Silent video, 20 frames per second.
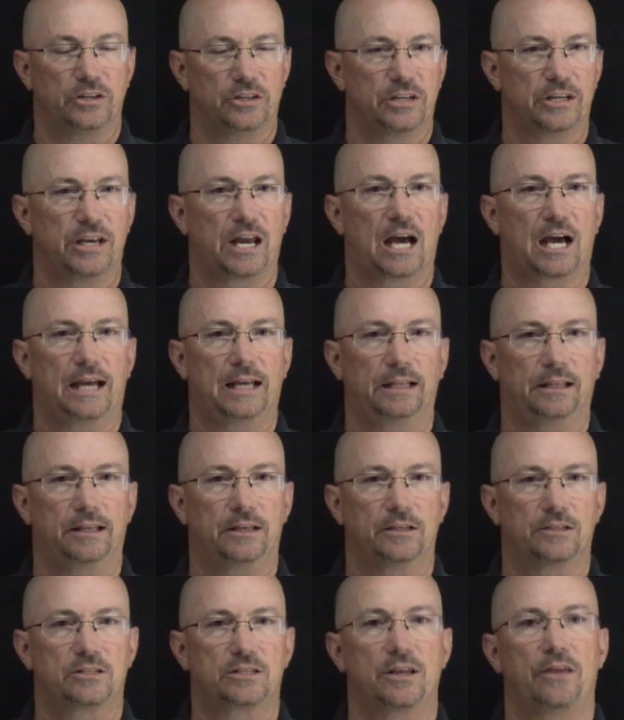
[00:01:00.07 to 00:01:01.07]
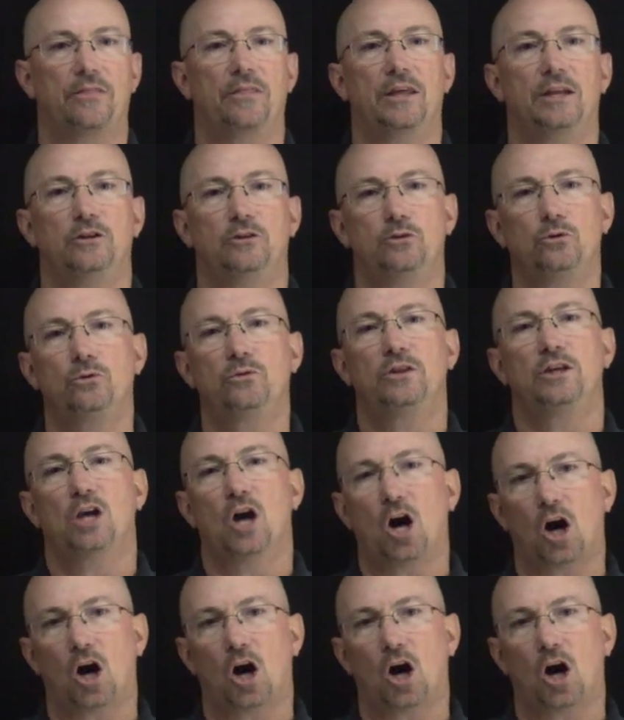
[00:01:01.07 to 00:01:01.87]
deny list, and then do the